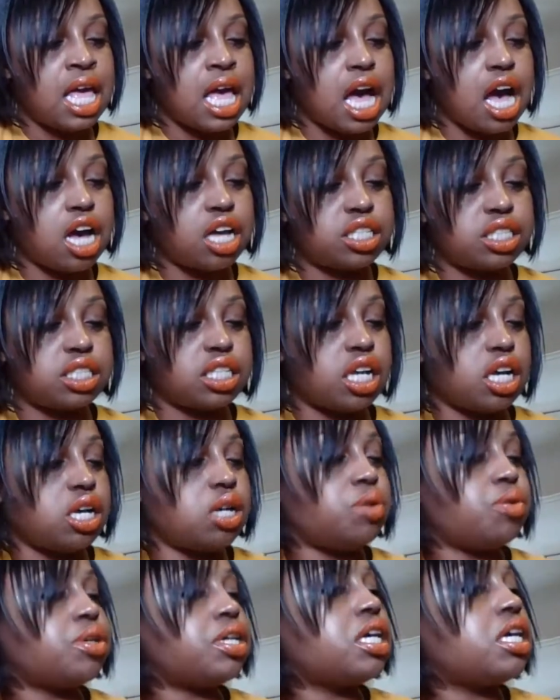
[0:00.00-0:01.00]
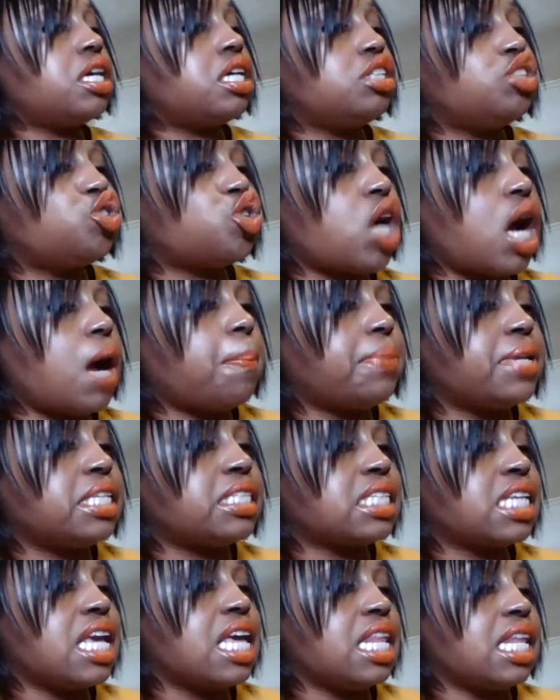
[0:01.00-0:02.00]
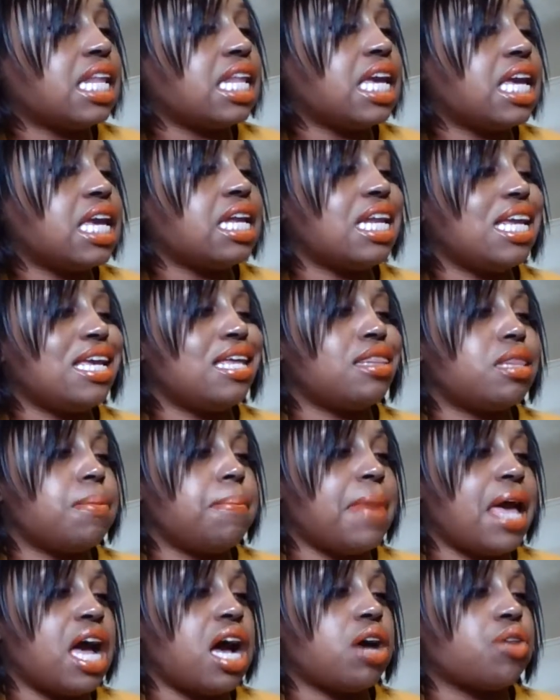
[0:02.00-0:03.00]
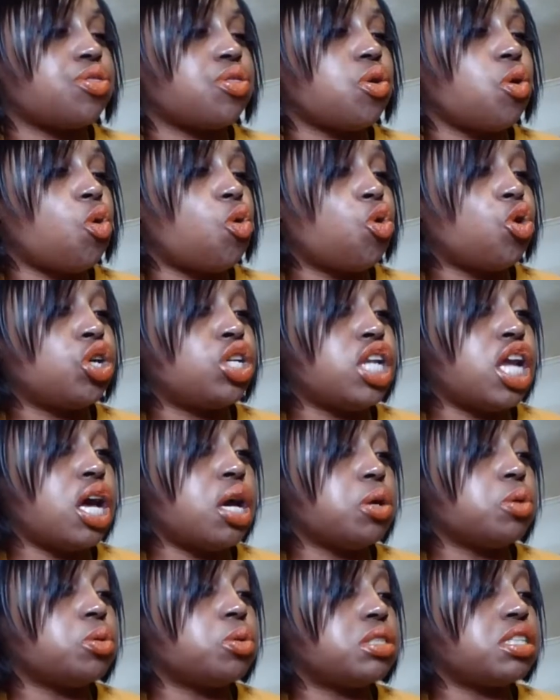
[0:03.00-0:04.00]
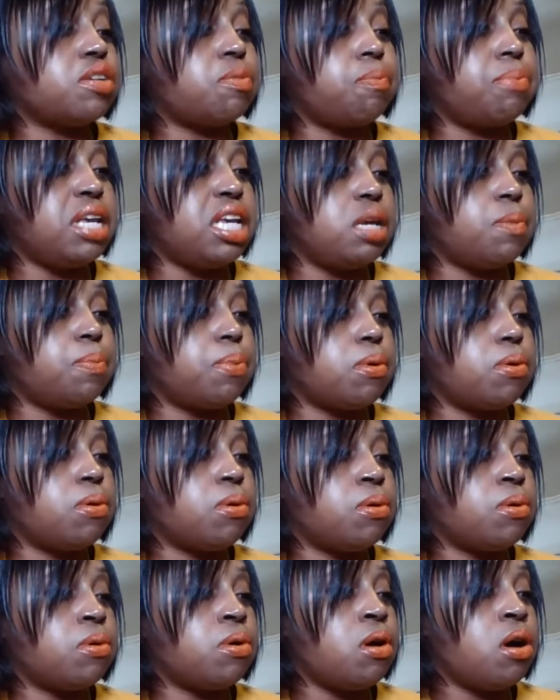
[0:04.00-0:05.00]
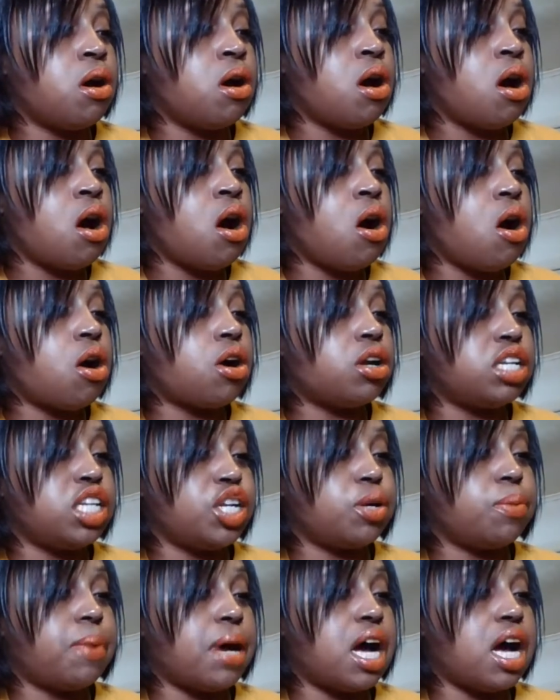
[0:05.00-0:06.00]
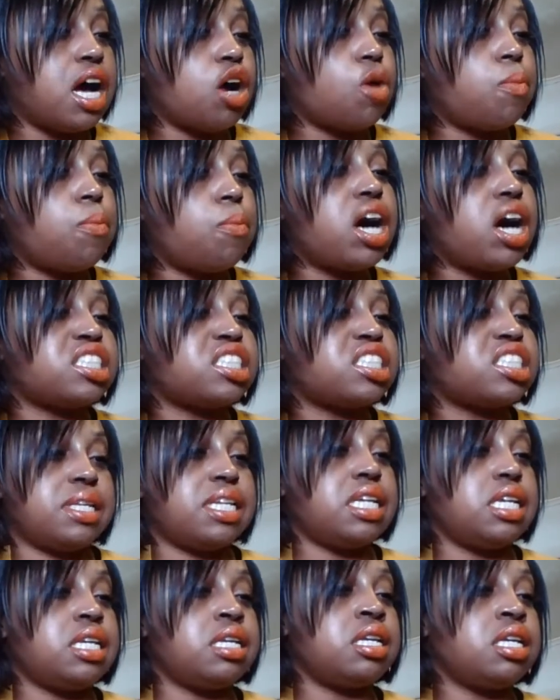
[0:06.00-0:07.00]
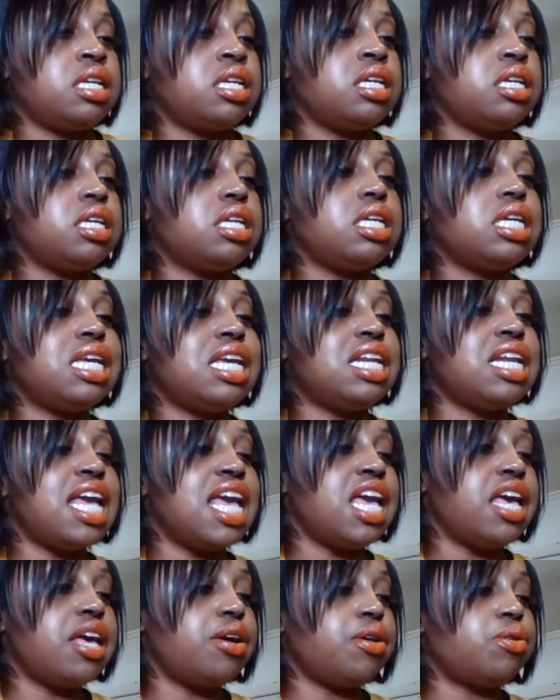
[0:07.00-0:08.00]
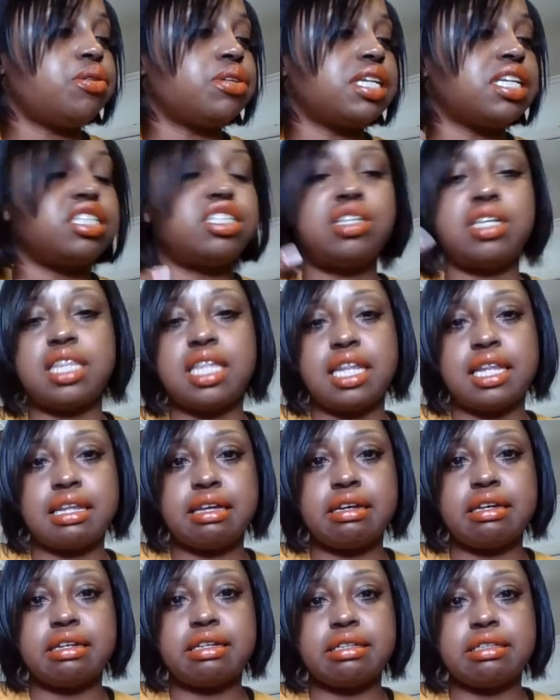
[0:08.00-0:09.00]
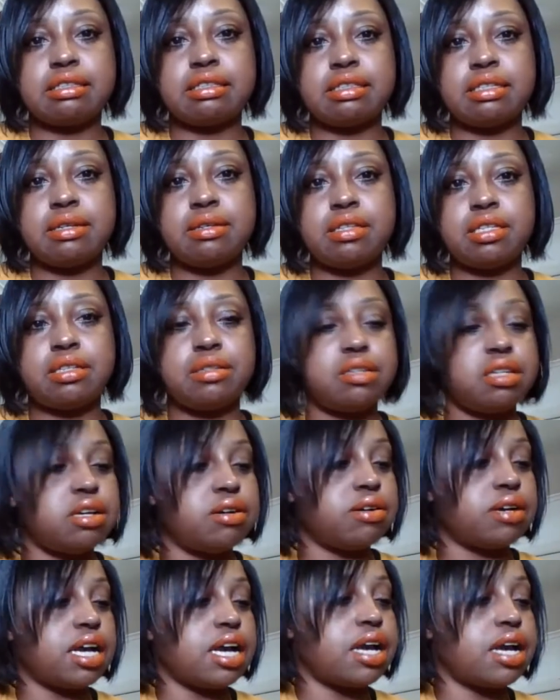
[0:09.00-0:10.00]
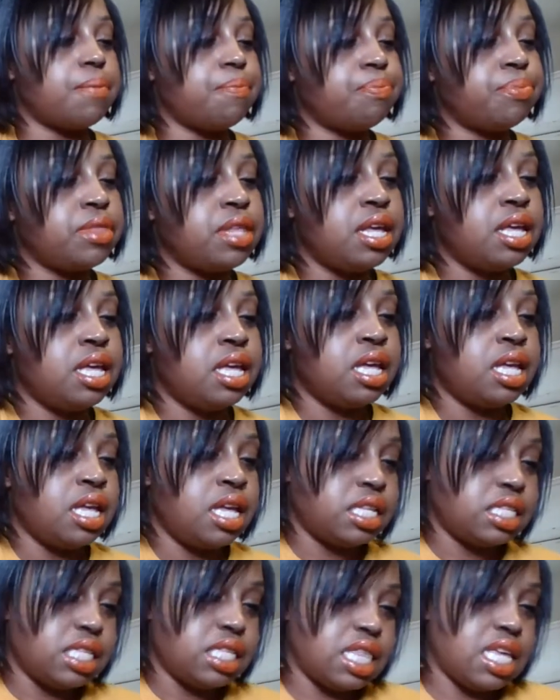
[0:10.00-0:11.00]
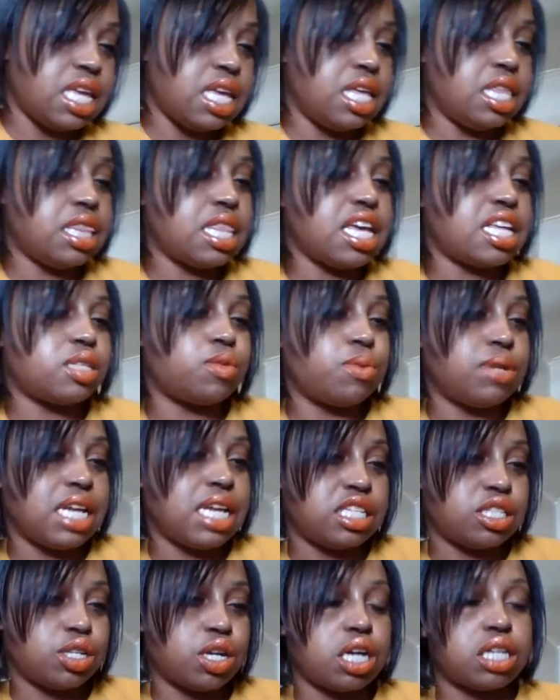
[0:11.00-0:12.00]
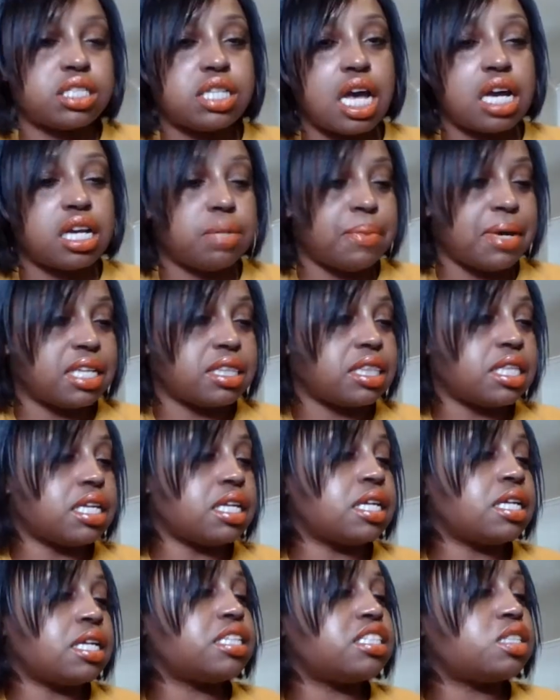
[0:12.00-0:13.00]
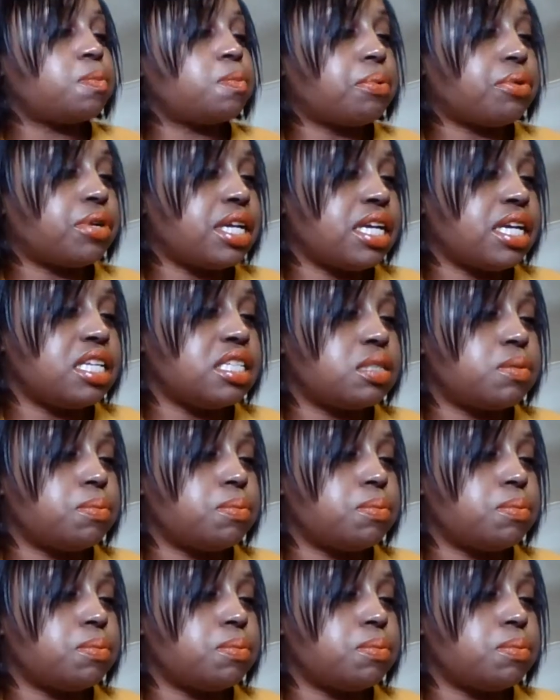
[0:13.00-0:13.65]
Also, droplets can land in the mouth or nose of people or nearby, or possibly inhaled into the lungs. Okay. So then that's when they start talking about the spread